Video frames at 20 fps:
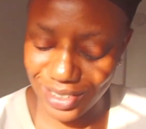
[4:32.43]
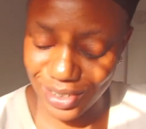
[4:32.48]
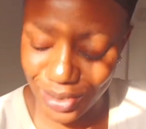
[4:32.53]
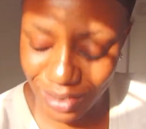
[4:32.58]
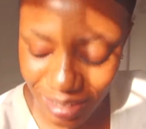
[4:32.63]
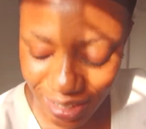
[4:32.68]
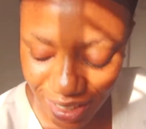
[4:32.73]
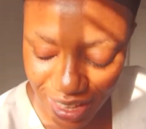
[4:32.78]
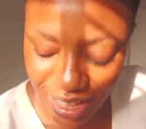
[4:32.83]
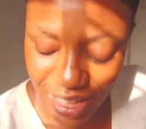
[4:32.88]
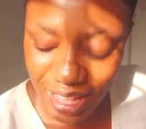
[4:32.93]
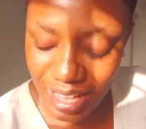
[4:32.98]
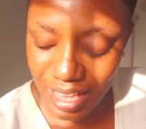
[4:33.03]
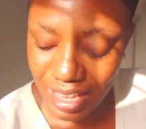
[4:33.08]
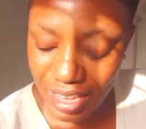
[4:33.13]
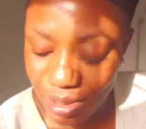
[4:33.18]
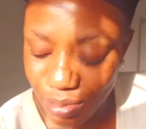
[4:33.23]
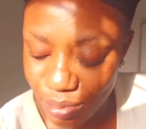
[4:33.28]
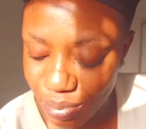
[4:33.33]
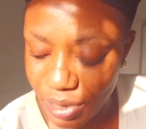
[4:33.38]
So
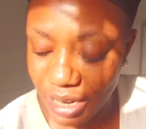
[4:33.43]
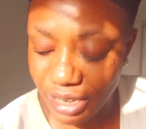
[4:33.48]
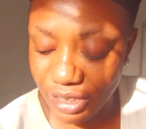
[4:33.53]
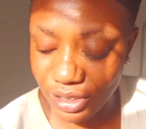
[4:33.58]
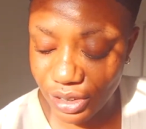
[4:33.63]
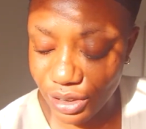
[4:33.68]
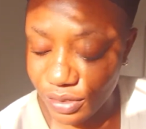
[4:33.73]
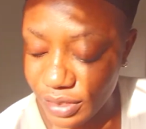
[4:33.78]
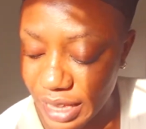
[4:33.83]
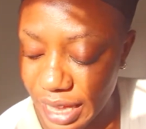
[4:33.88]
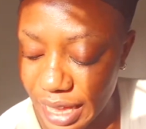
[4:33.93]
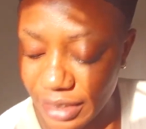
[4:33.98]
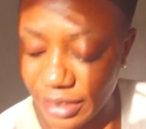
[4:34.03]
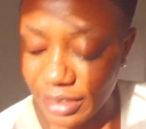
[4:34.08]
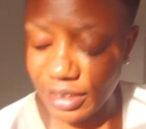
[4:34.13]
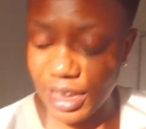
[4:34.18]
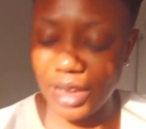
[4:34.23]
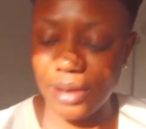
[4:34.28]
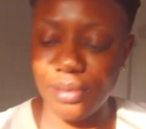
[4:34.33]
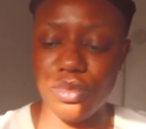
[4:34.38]
in place of
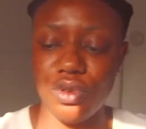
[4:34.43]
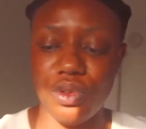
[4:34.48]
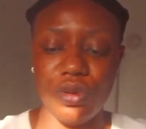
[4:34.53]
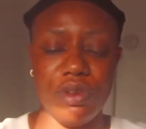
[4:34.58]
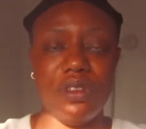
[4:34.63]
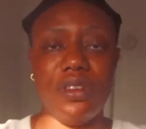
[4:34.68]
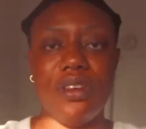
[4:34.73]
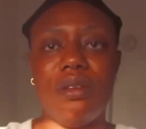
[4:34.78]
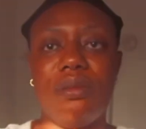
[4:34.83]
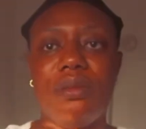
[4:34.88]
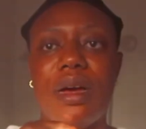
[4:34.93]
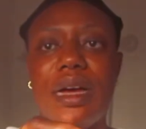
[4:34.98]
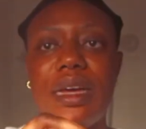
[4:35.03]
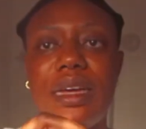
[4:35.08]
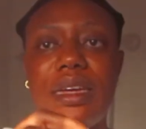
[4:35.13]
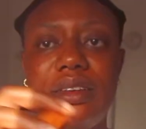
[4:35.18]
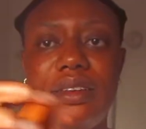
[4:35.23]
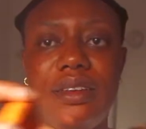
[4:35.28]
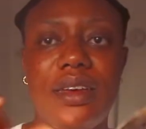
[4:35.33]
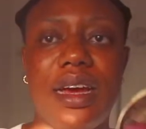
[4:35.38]
that, I'm using my
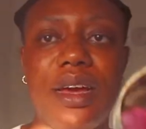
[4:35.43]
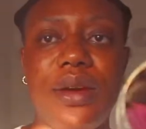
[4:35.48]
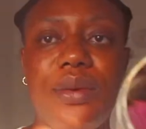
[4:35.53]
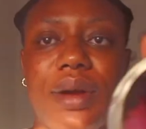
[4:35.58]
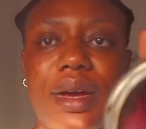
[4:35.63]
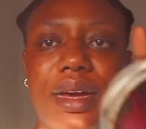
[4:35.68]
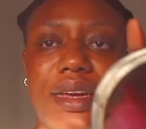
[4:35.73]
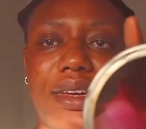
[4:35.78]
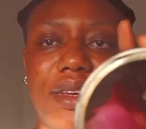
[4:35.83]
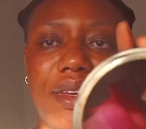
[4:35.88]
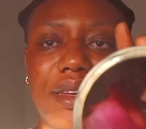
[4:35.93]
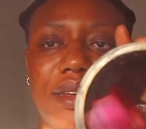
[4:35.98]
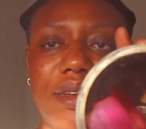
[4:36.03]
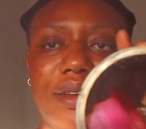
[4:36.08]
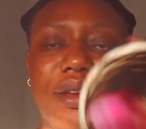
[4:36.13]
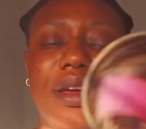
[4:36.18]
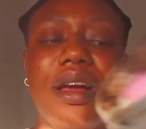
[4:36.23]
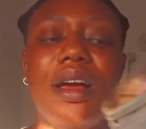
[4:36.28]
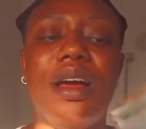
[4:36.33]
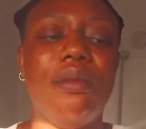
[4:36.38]
DIY
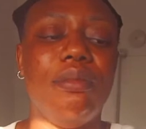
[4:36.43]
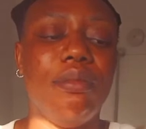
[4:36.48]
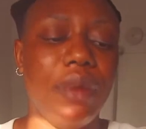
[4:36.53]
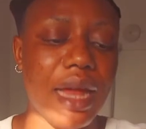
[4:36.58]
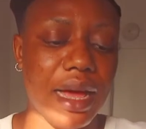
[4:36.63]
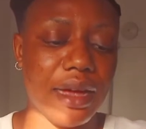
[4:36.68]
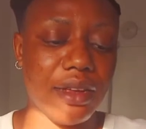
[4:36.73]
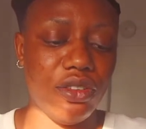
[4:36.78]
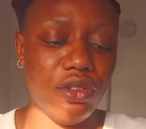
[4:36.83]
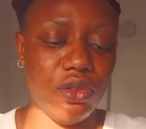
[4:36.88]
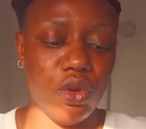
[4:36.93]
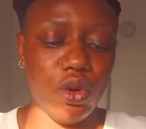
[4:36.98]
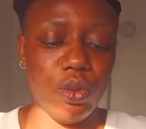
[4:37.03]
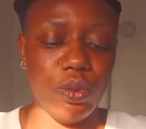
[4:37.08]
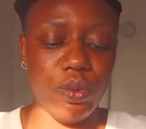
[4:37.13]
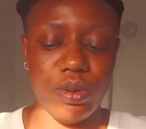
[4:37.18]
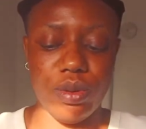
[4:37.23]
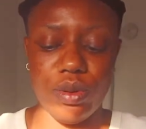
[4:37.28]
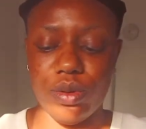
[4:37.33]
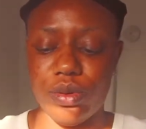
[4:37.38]
black soap.
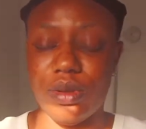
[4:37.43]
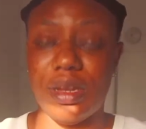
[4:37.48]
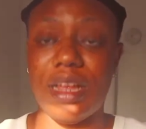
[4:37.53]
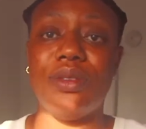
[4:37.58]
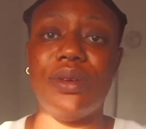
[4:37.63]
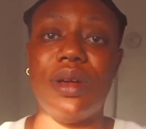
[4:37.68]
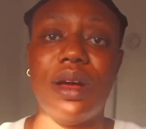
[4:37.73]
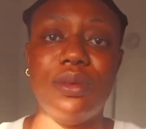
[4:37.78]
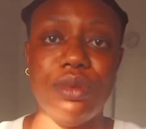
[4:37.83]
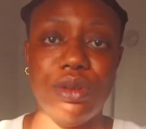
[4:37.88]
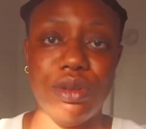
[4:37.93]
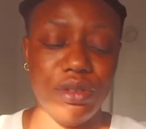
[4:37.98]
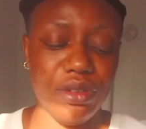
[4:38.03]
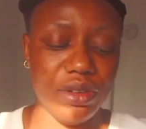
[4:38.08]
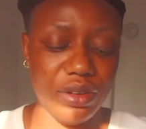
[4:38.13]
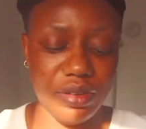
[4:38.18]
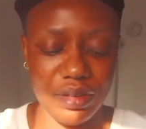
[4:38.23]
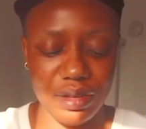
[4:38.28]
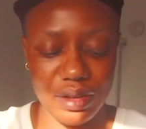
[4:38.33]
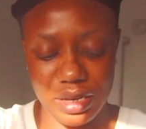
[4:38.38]
That's what I'll use
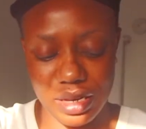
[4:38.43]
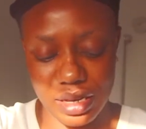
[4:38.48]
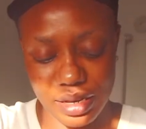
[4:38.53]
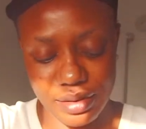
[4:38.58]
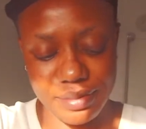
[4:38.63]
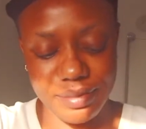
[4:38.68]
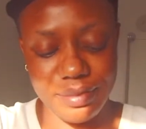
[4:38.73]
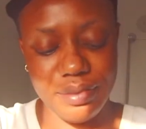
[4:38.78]
this today.